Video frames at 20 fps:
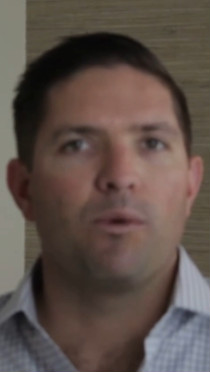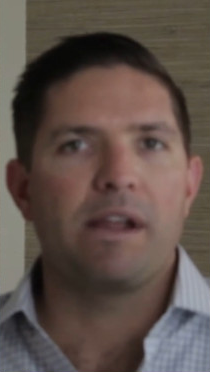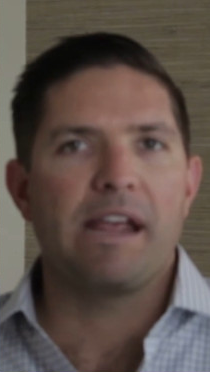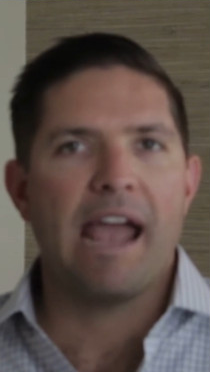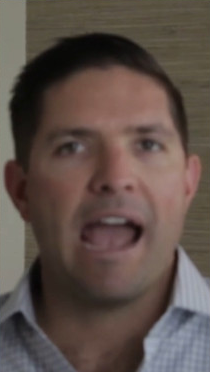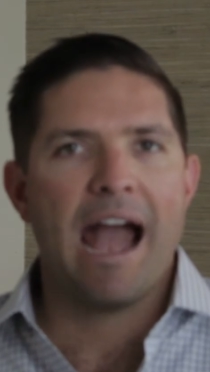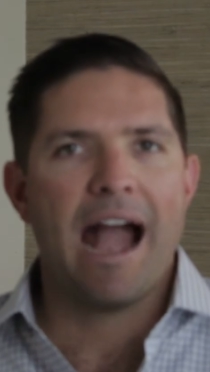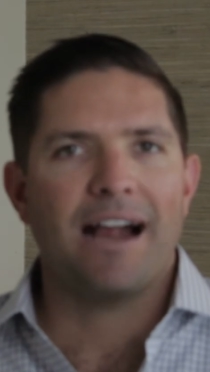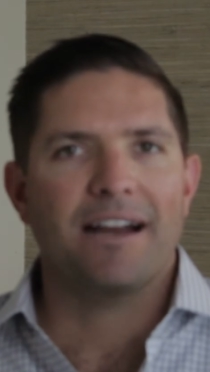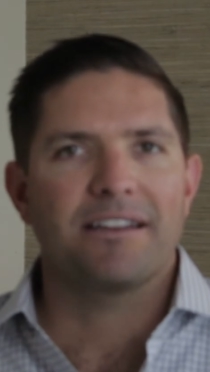
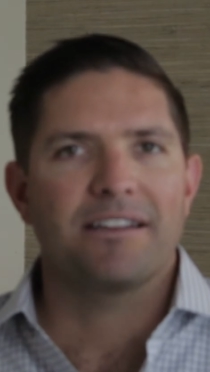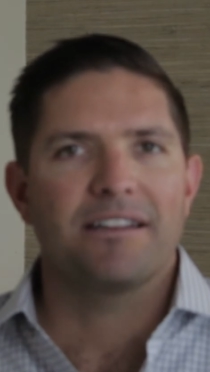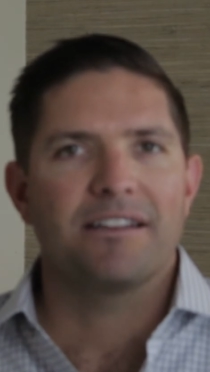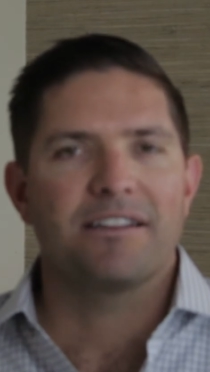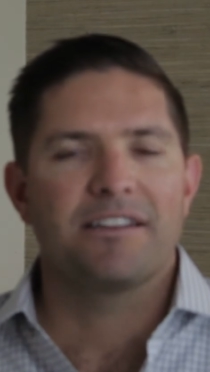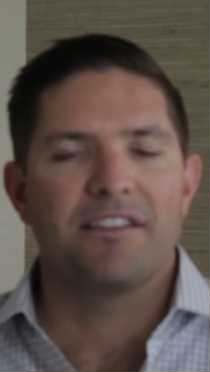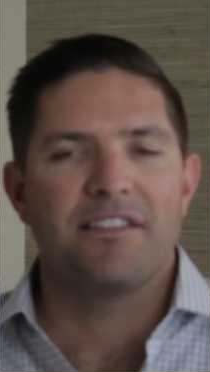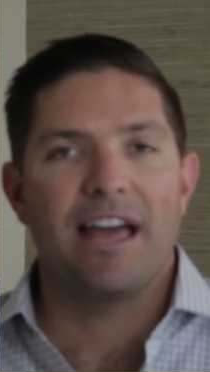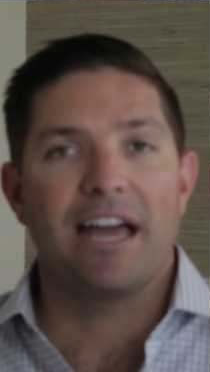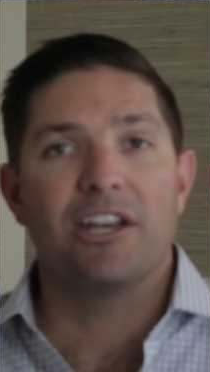react
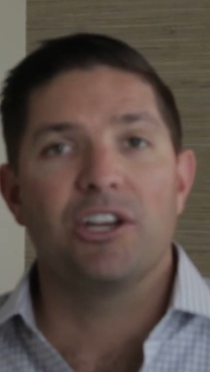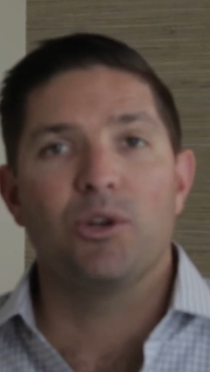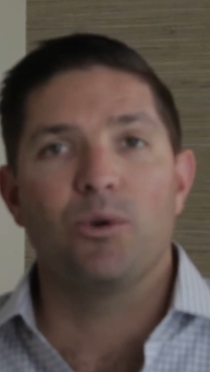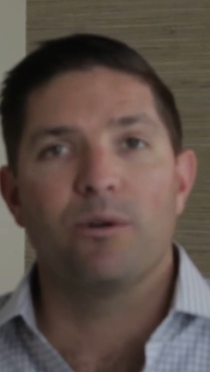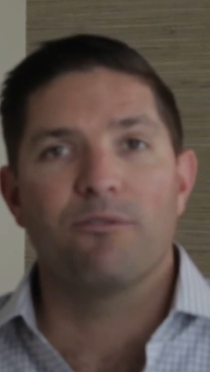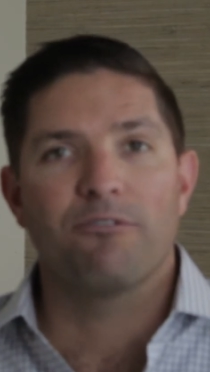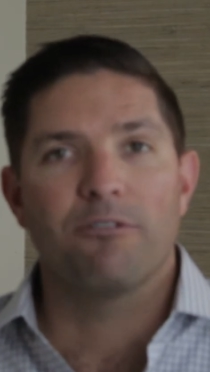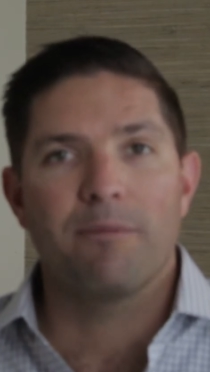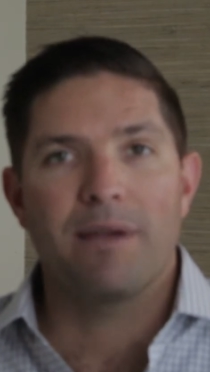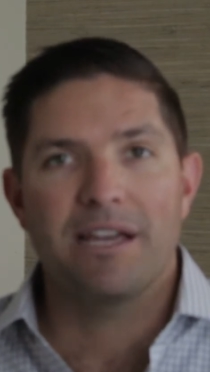to that new
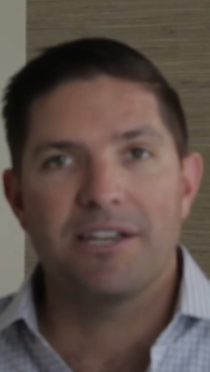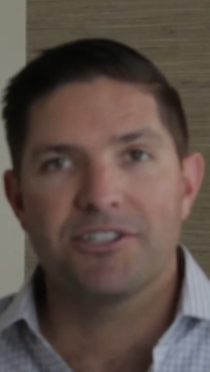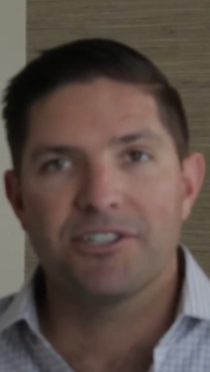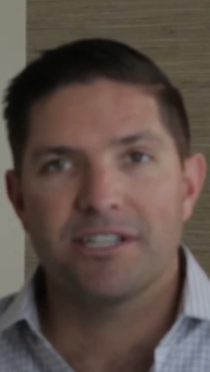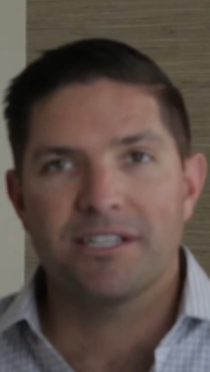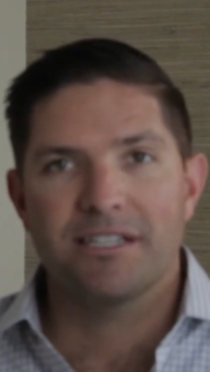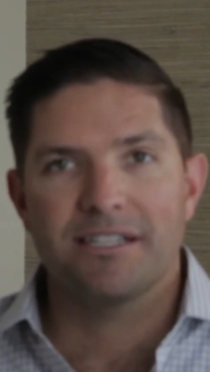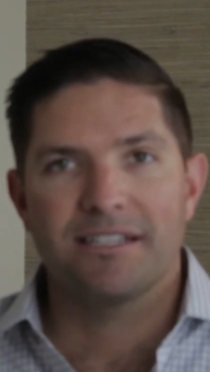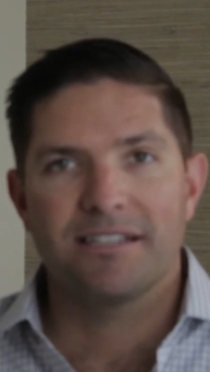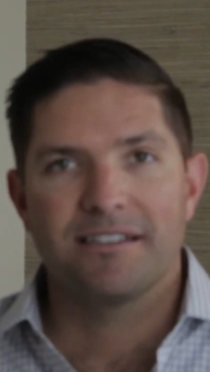
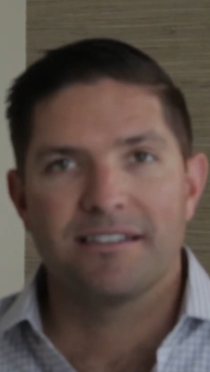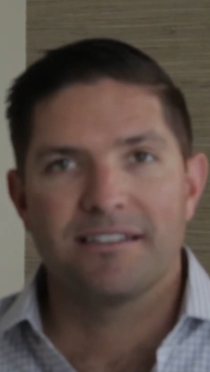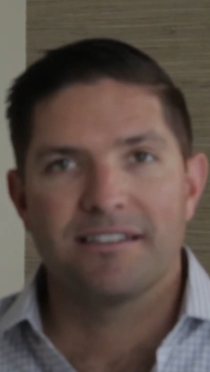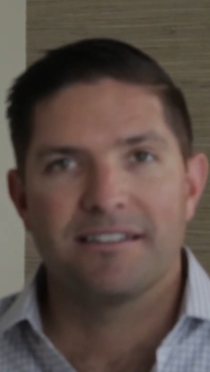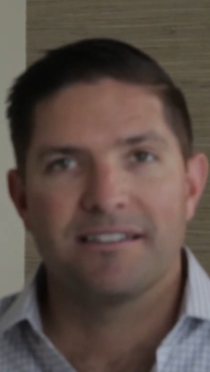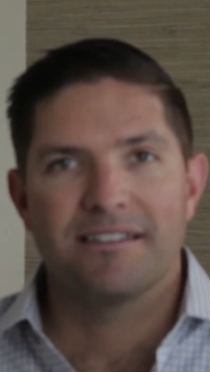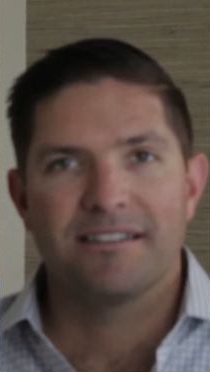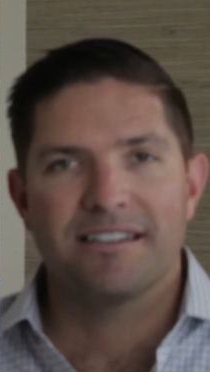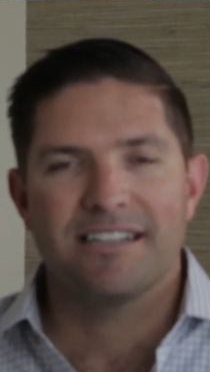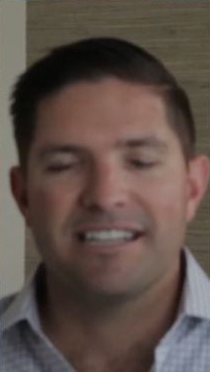information
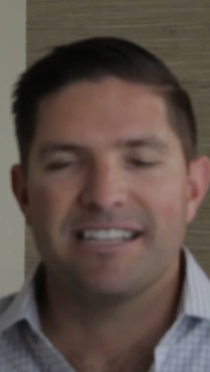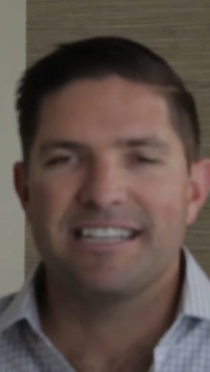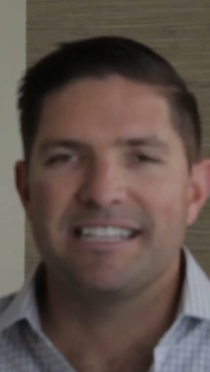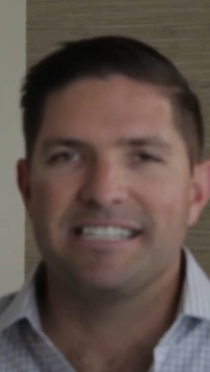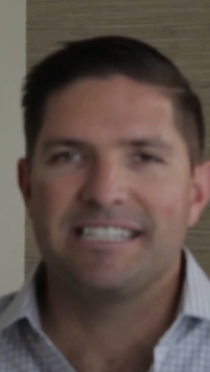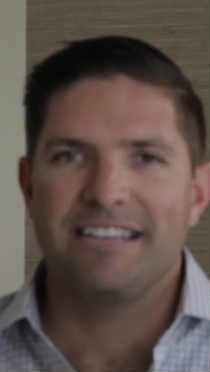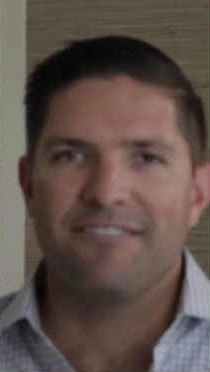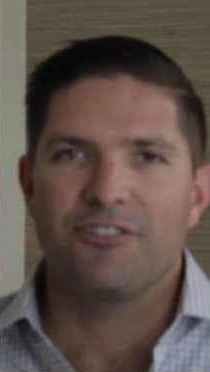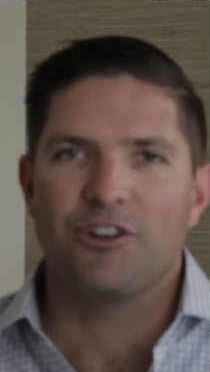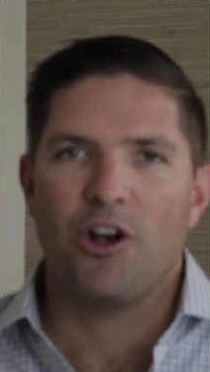
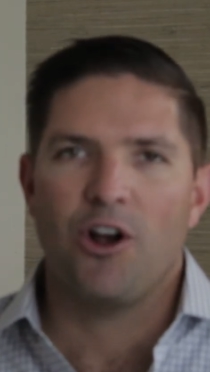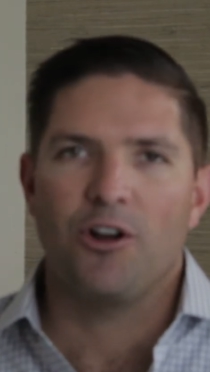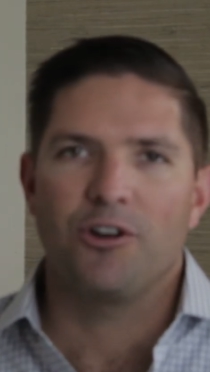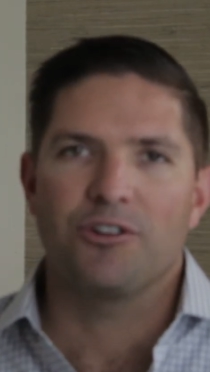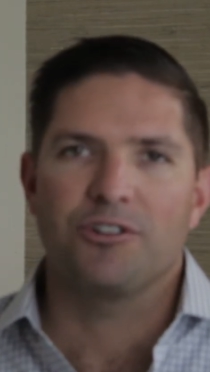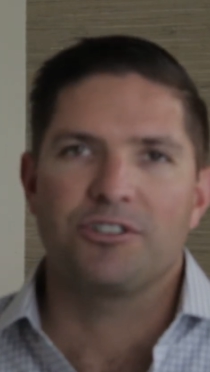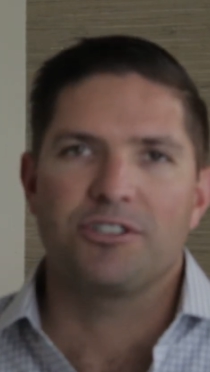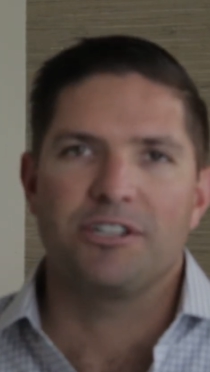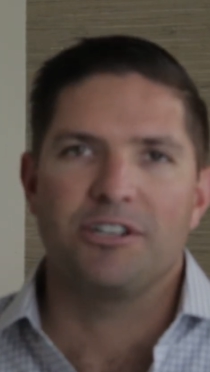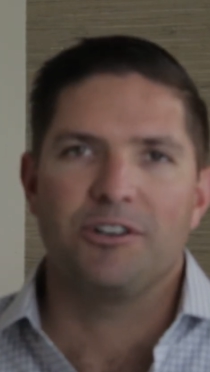is even
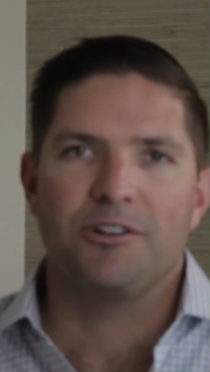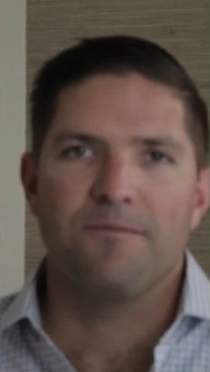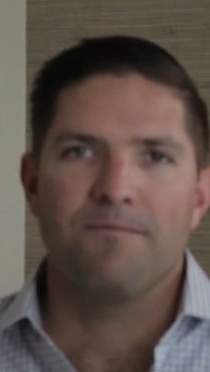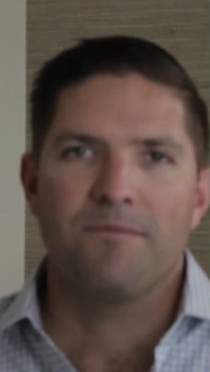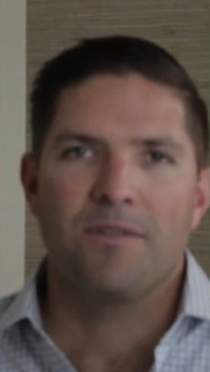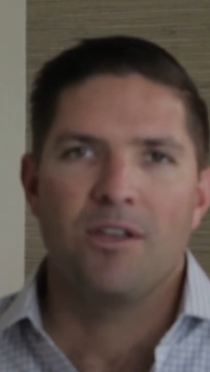harder still.